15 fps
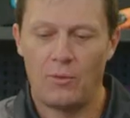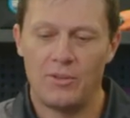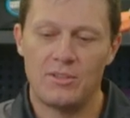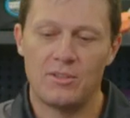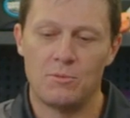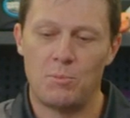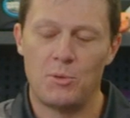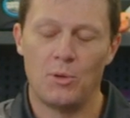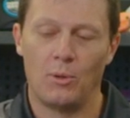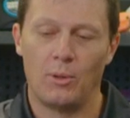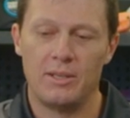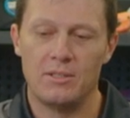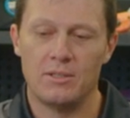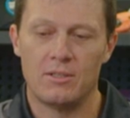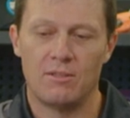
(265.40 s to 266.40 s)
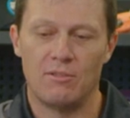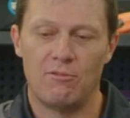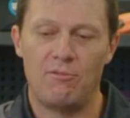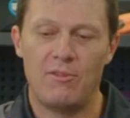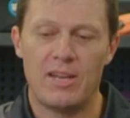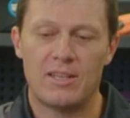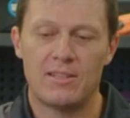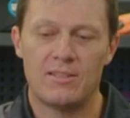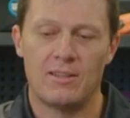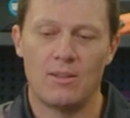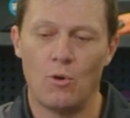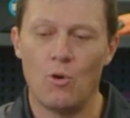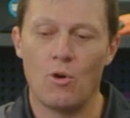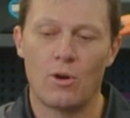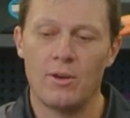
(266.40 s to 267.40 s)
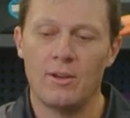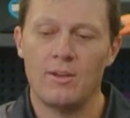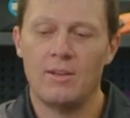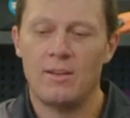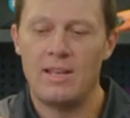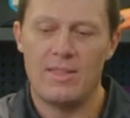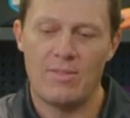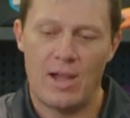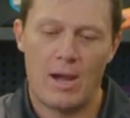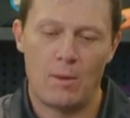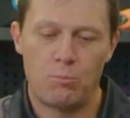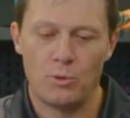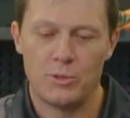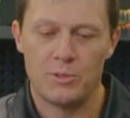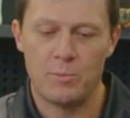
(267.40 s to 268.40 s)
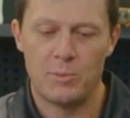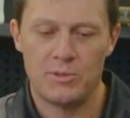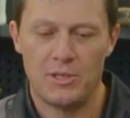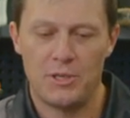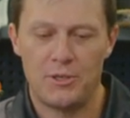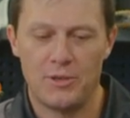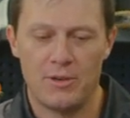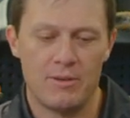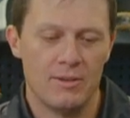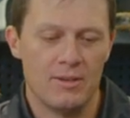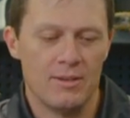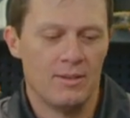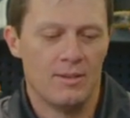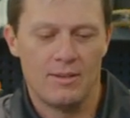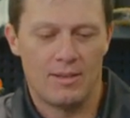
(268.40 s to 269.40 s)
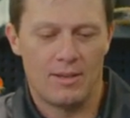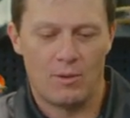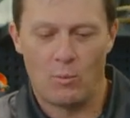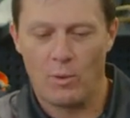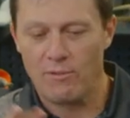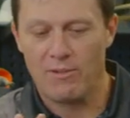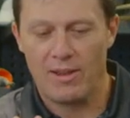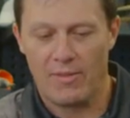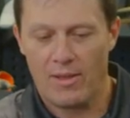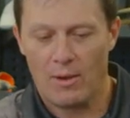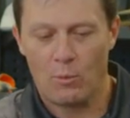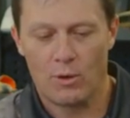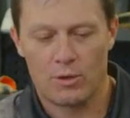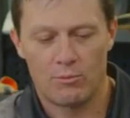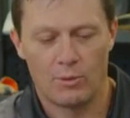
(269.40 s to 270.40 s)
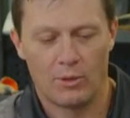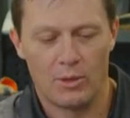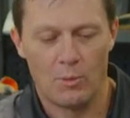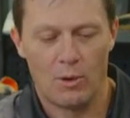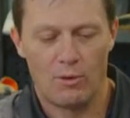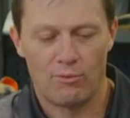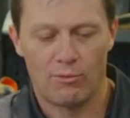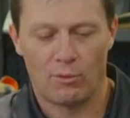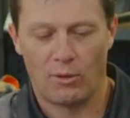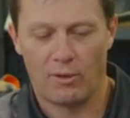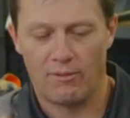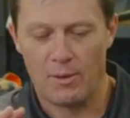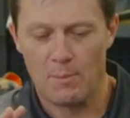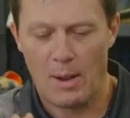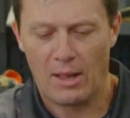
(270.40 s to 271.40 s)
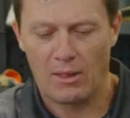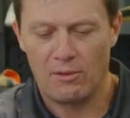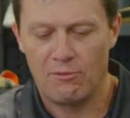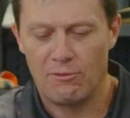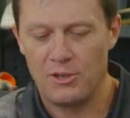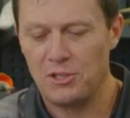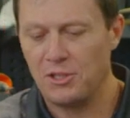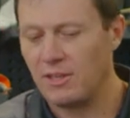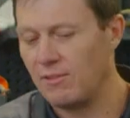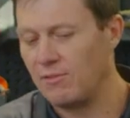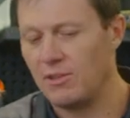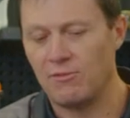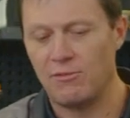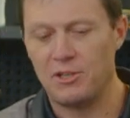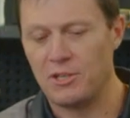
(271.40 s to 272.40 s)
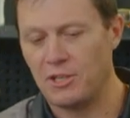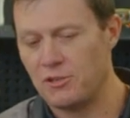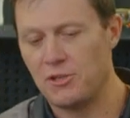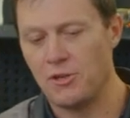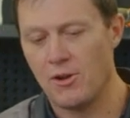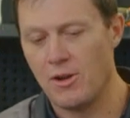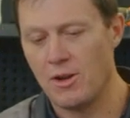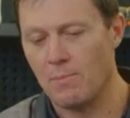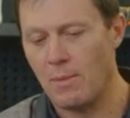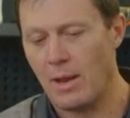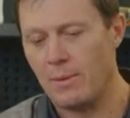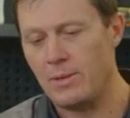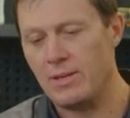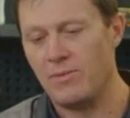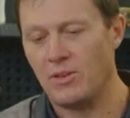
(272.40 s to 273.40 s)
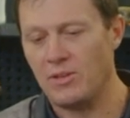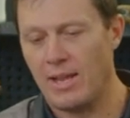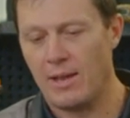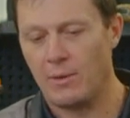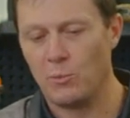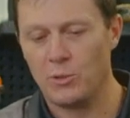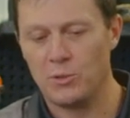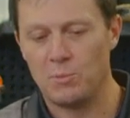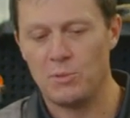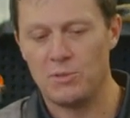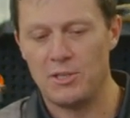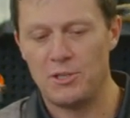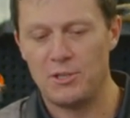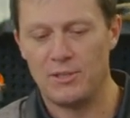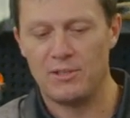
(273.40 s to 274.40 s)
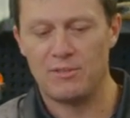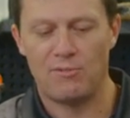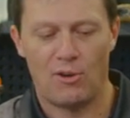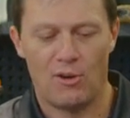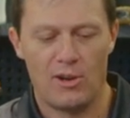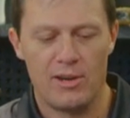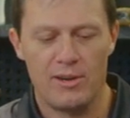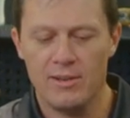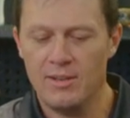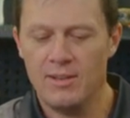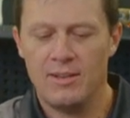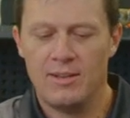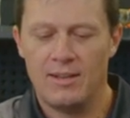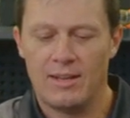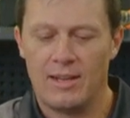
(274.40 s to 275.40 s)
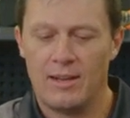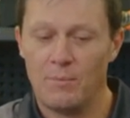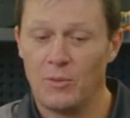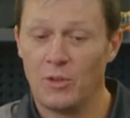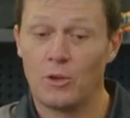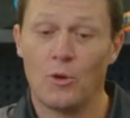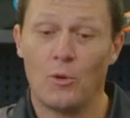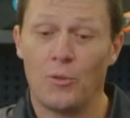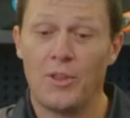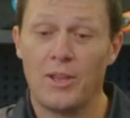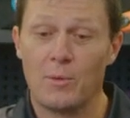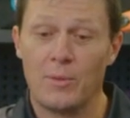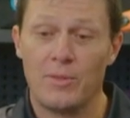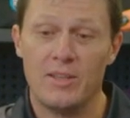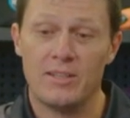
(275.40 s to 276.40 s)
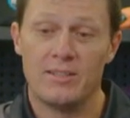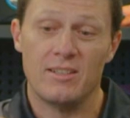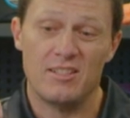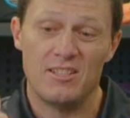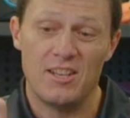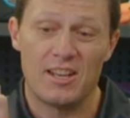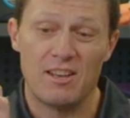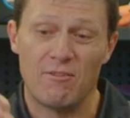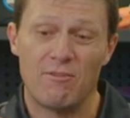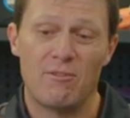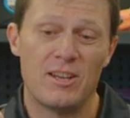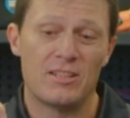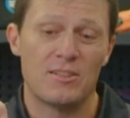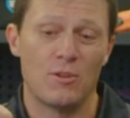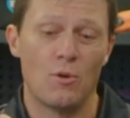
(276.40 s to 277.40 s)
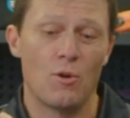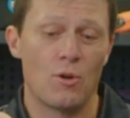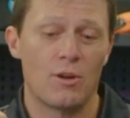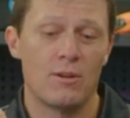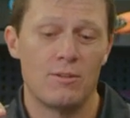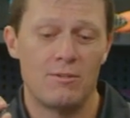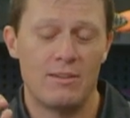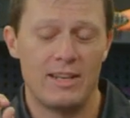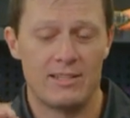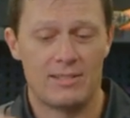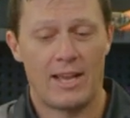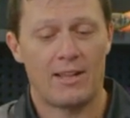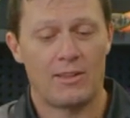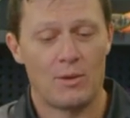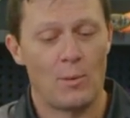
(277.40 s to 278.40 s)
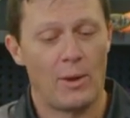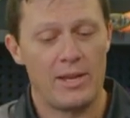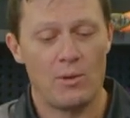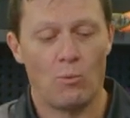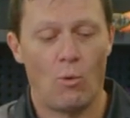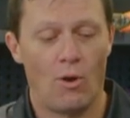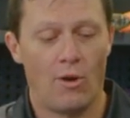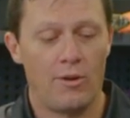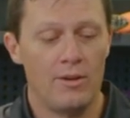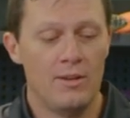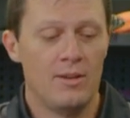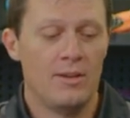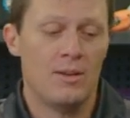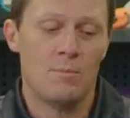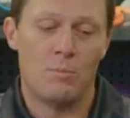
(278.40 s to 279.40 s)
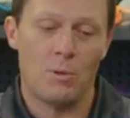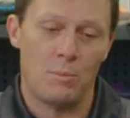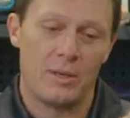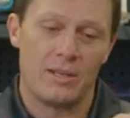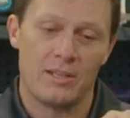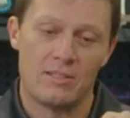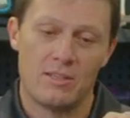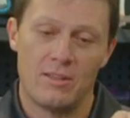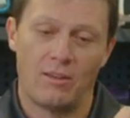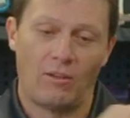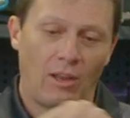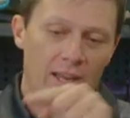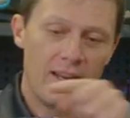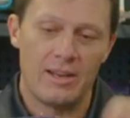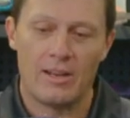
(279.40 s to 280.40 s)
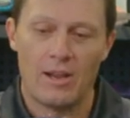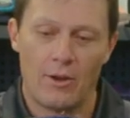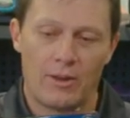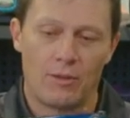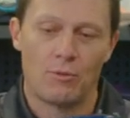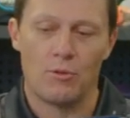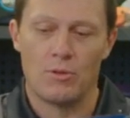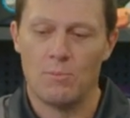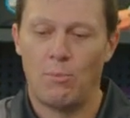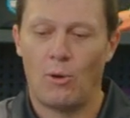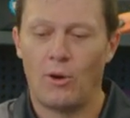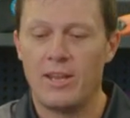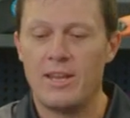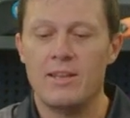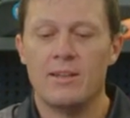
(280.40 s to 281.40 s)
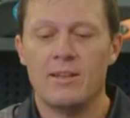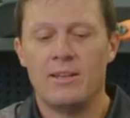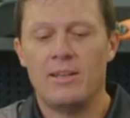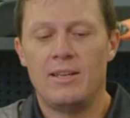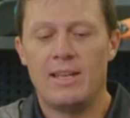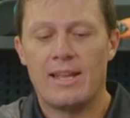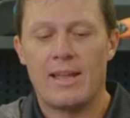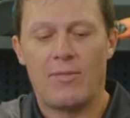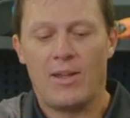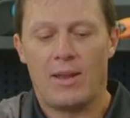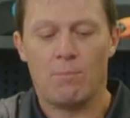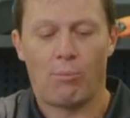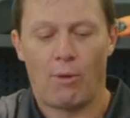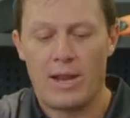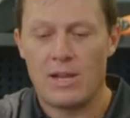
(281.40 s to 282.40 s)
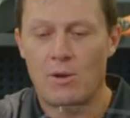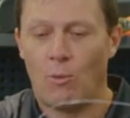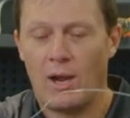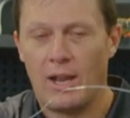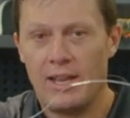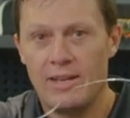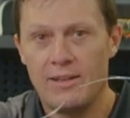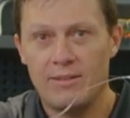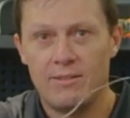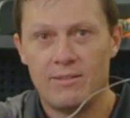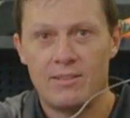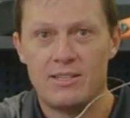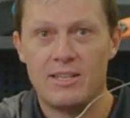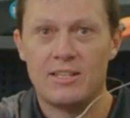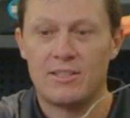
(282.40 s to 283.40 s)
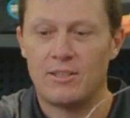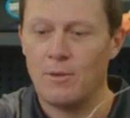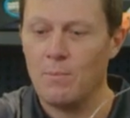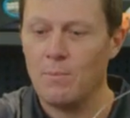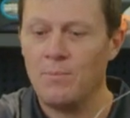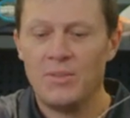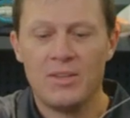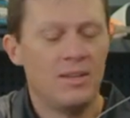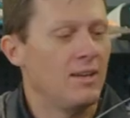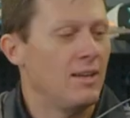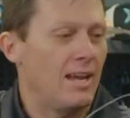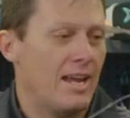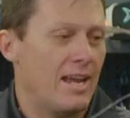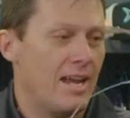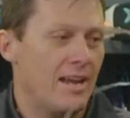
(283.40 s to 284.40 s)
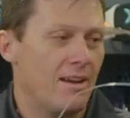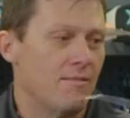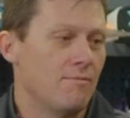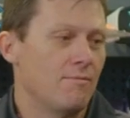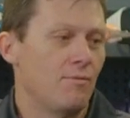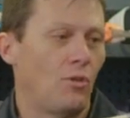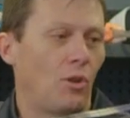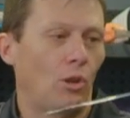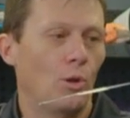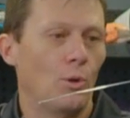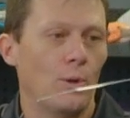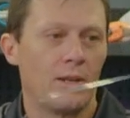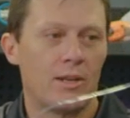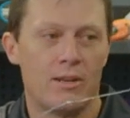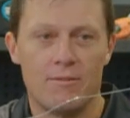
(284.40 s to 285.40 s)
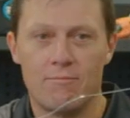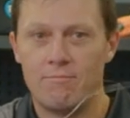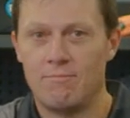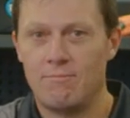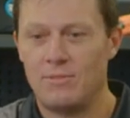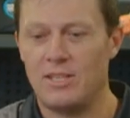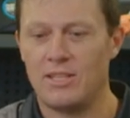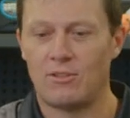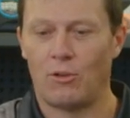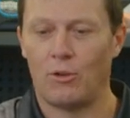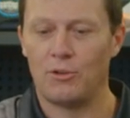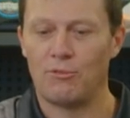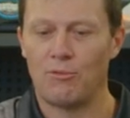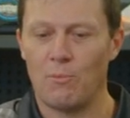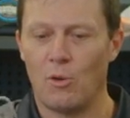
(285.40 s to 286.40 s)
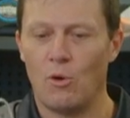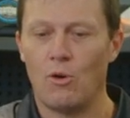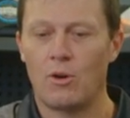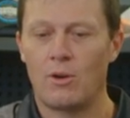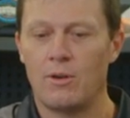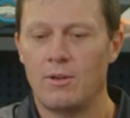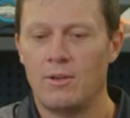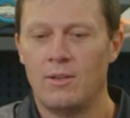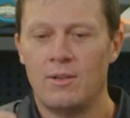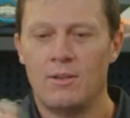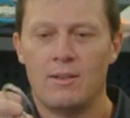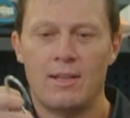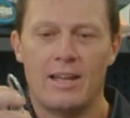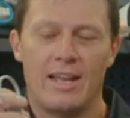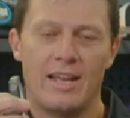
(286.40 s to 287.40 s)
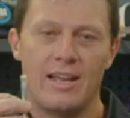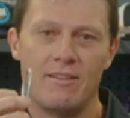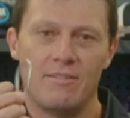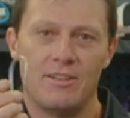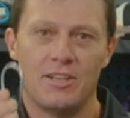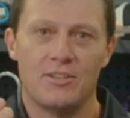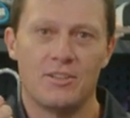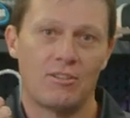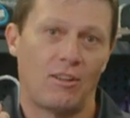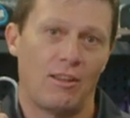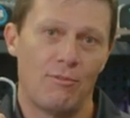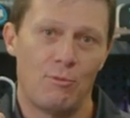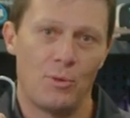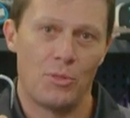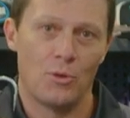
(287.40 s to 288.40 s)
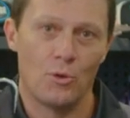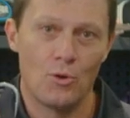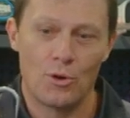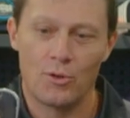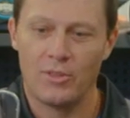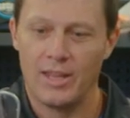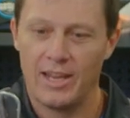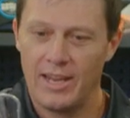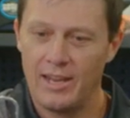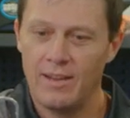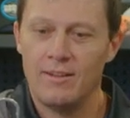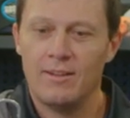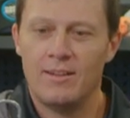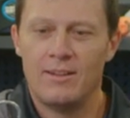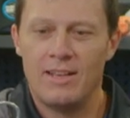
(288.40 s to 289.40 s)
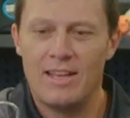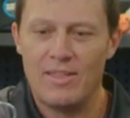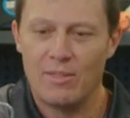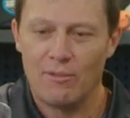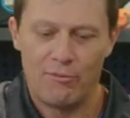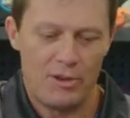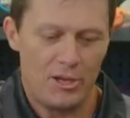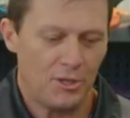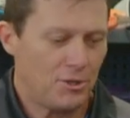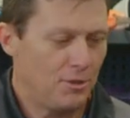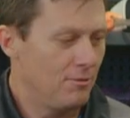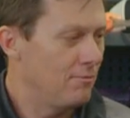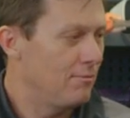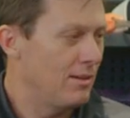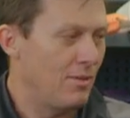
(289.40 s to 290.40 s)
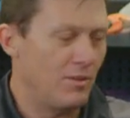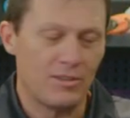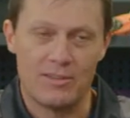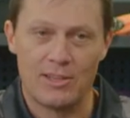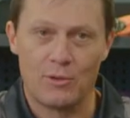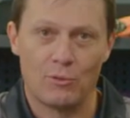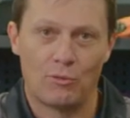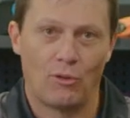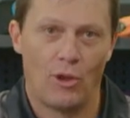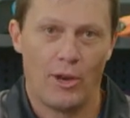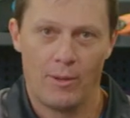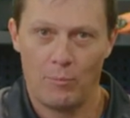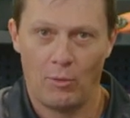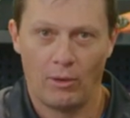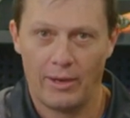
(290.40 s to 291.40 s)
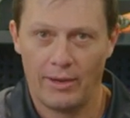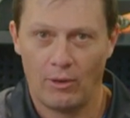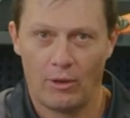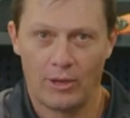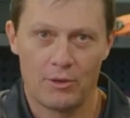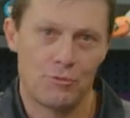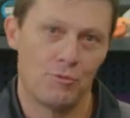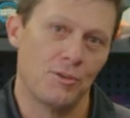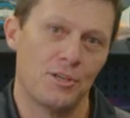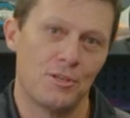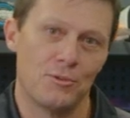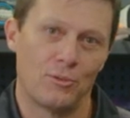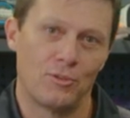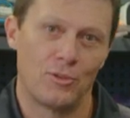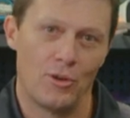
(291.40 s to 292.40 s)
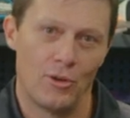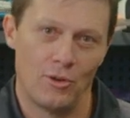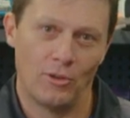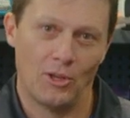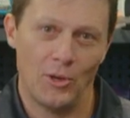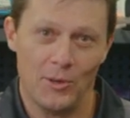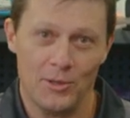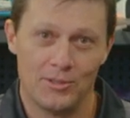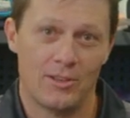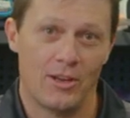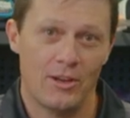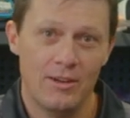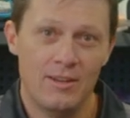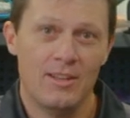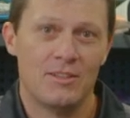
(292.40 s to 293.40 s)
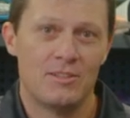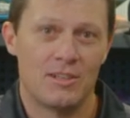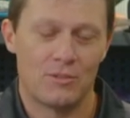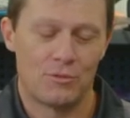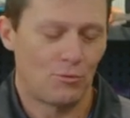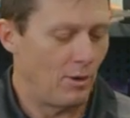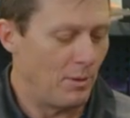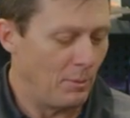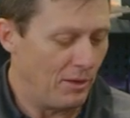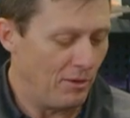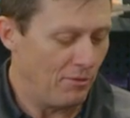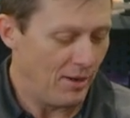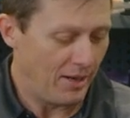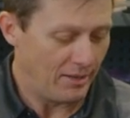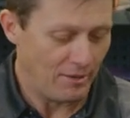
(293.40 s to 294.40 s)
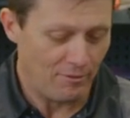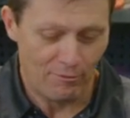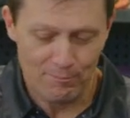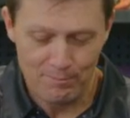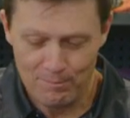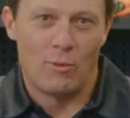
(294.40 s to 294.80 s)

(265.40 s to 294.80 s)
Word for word: This is purely just to fix the hook in the upwards position. We found that worked really well for a lot of our marlin fishing. If you're fishing tuna, maybe in the downwards position is fine. The cool thing with this is you can fix the hook exactly where you want, but because of the leader going through the body, you get that breakaway system and the lure can dislodge from the hook and you're just left with the hook there in the fish, and this thing will slide up the leader like a traditional skirted lure, so it's extremely effective.